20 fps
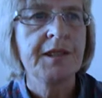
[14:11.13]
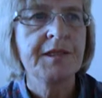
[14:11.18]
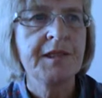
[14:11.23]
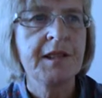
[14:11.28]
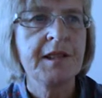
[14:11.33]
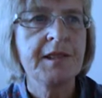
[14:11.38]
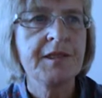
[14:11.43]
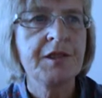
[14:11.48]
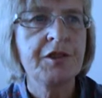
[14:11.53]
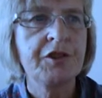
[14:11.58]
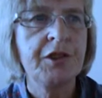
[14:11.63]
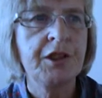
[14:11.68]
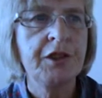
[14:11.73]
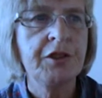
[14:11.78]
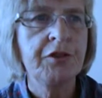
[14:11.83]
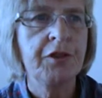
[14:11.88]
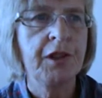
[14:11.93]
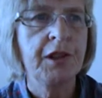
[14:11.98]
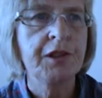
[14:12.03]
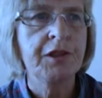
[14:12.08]
since
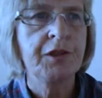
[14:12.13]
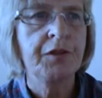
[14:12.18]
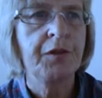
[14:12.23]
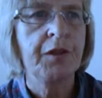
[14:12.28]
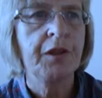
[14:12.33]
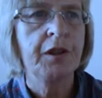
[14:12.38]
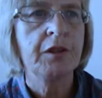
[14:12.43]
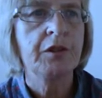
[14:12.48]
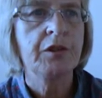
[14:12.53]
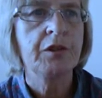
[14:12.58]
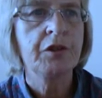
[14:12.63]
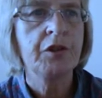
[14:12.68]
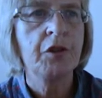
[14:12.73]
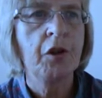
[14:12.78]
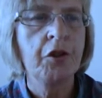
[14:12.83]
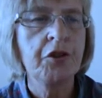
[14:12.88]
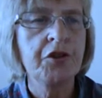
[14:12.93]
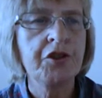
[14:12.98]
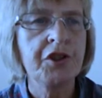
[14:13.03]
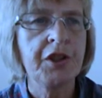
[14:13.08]
gene transfer to
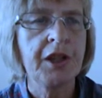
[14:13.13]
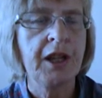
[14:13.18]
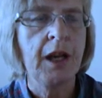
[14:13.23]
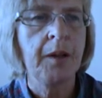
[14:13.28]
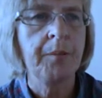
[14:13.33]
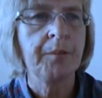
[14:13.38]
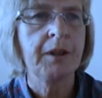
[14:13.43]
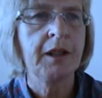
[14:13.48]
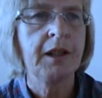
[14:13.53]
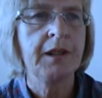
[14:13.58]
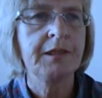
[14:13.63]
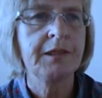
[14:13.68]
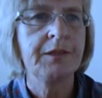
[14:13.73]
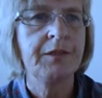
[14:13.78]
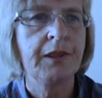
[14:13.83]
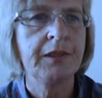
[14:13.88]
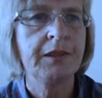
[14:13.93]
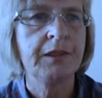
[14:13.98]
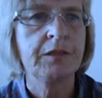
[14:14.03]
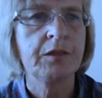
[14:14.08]
non-GM
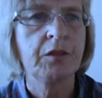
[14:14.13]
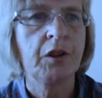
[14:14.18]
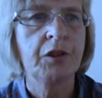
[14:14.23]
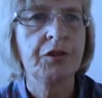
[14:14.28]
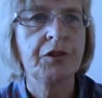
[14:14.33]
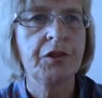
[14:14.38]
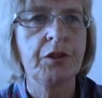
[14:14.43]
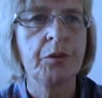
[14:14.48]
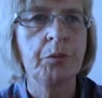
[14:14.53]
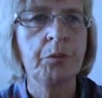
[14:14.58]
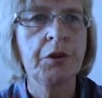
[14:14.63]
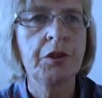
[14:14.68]
cultivated cotton